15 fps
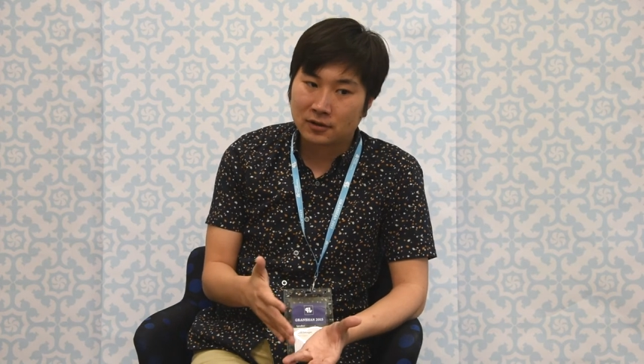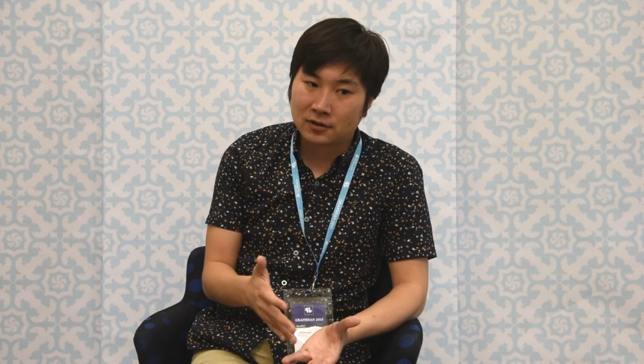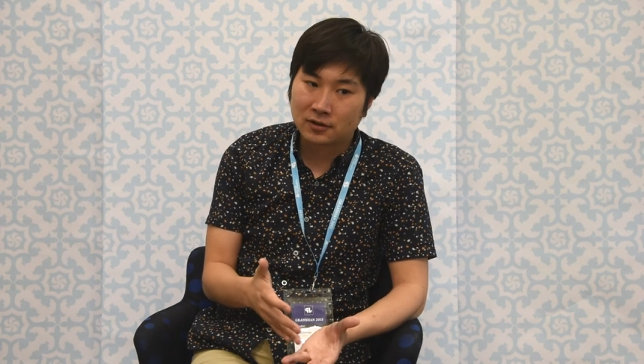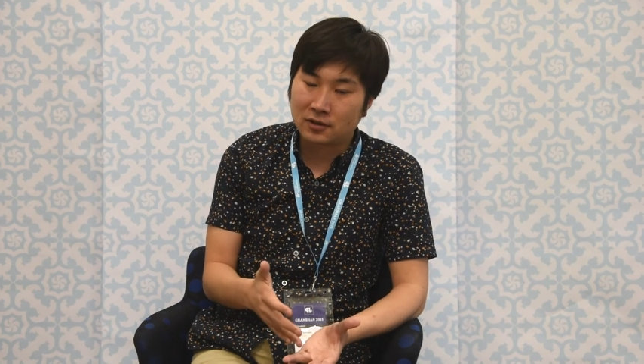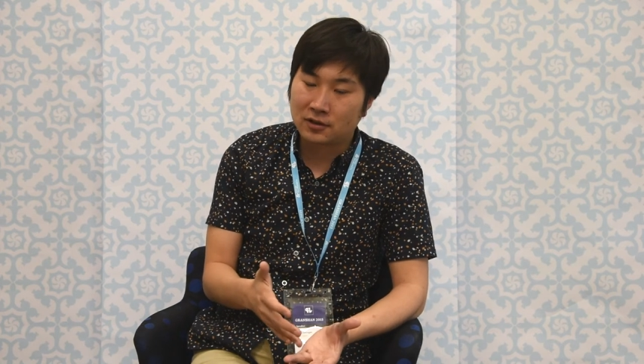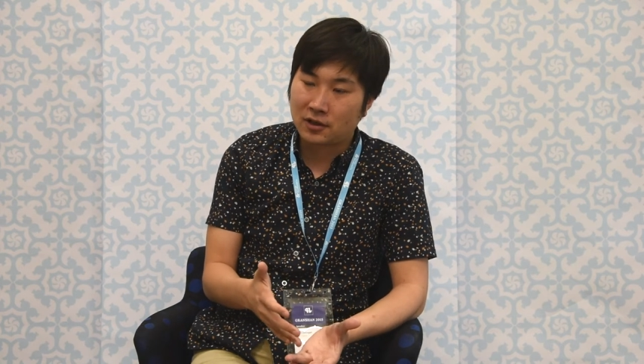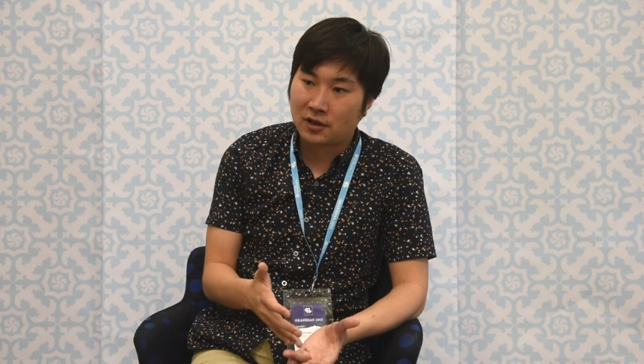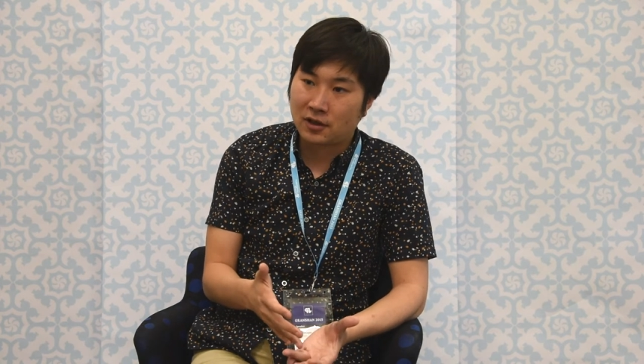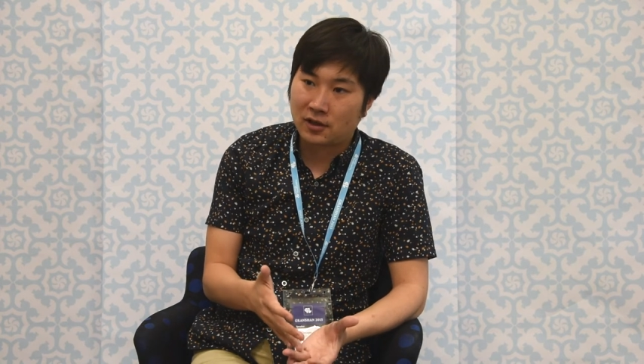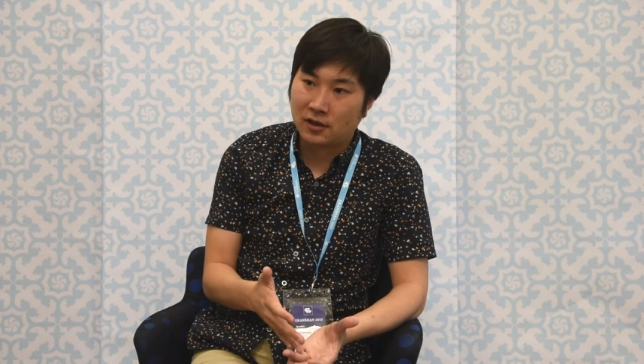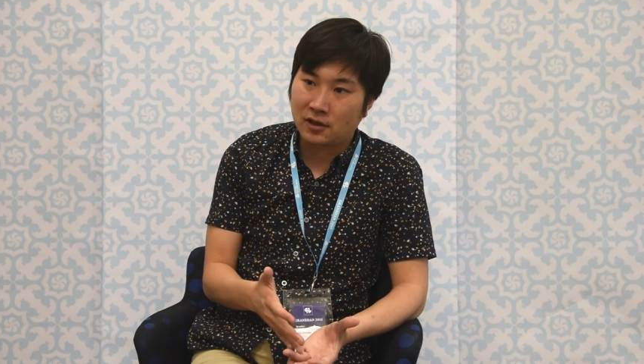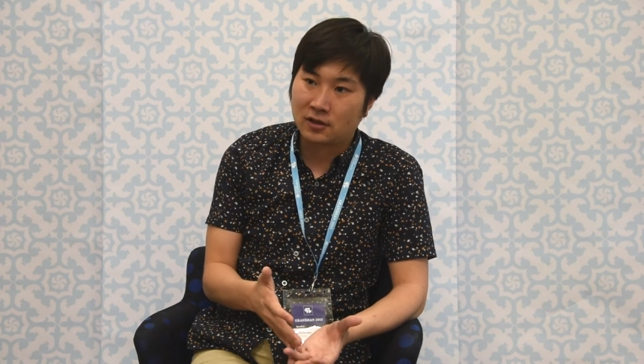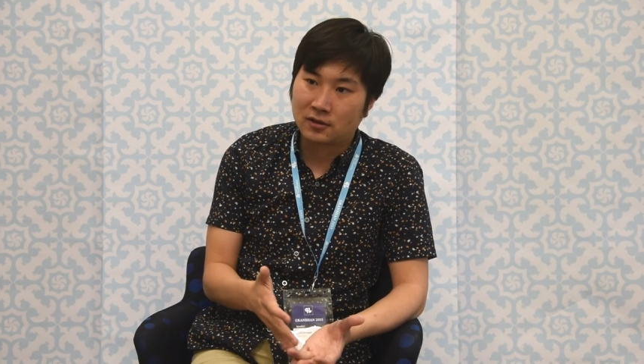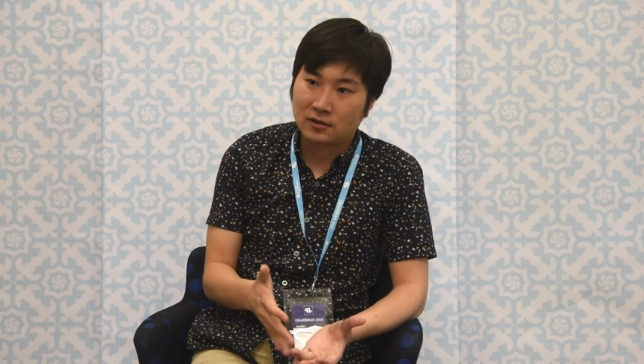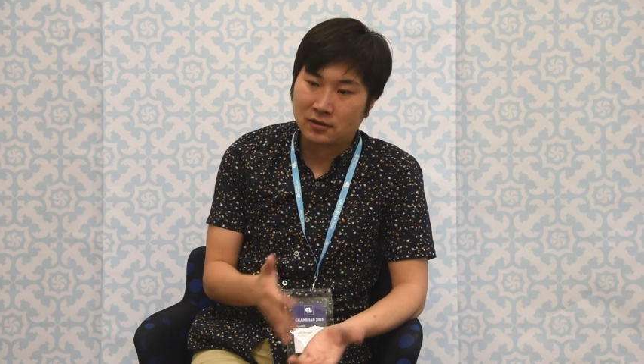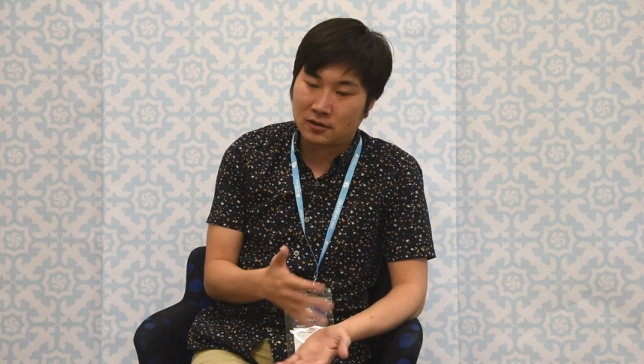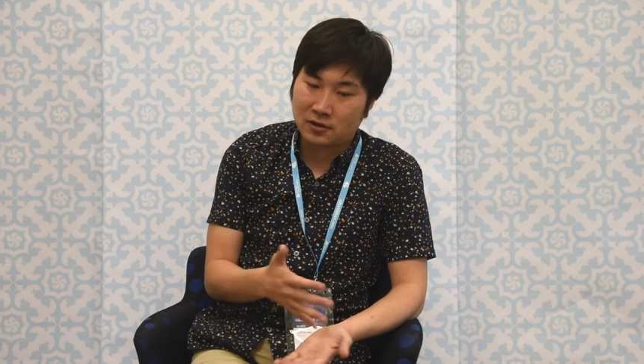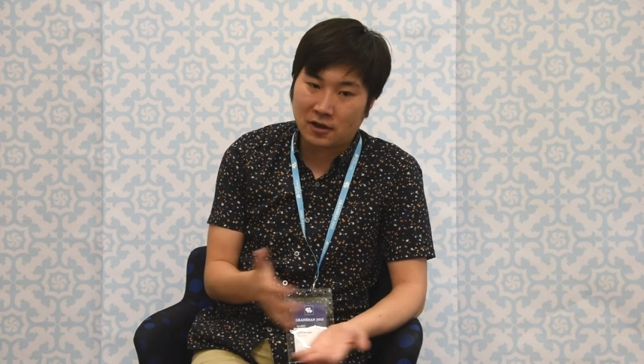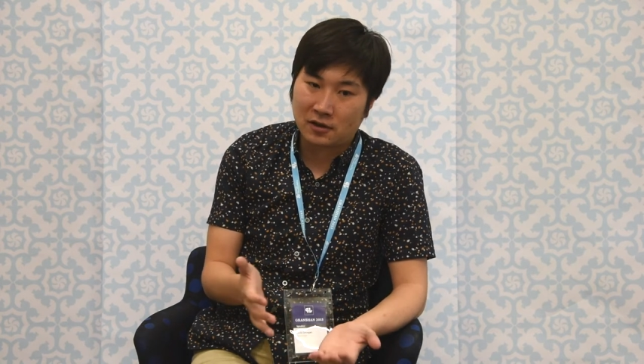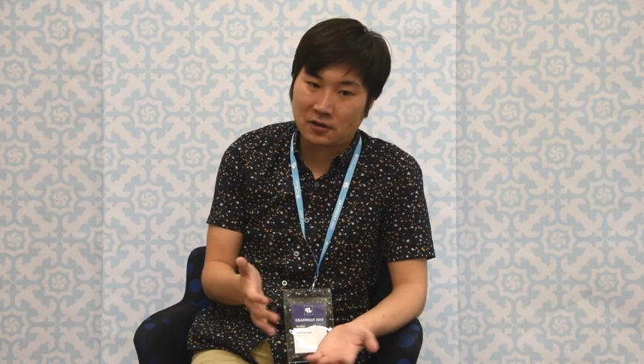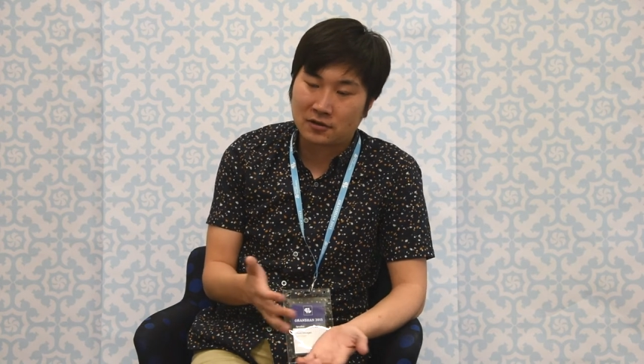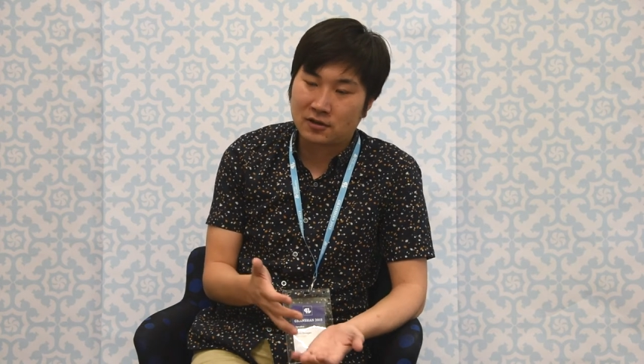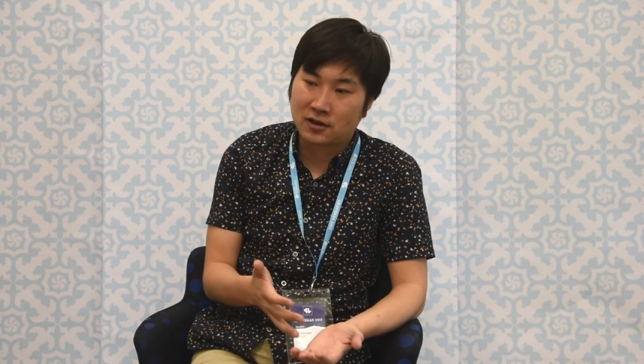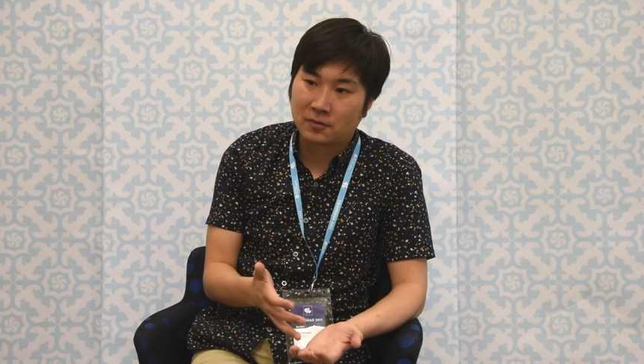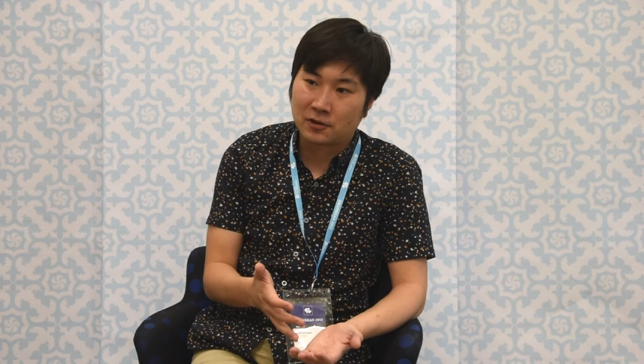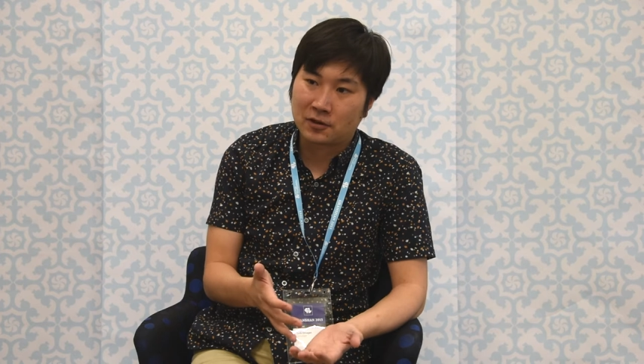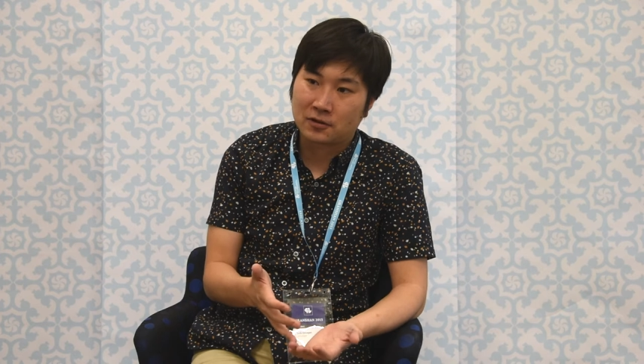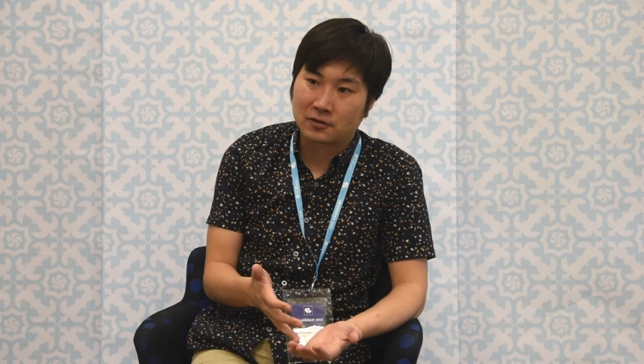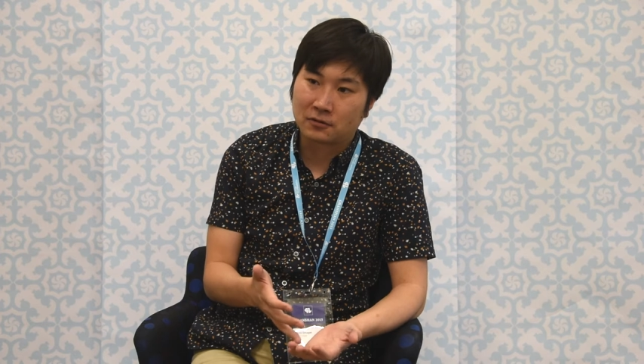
CJK, Chinese, Japanese,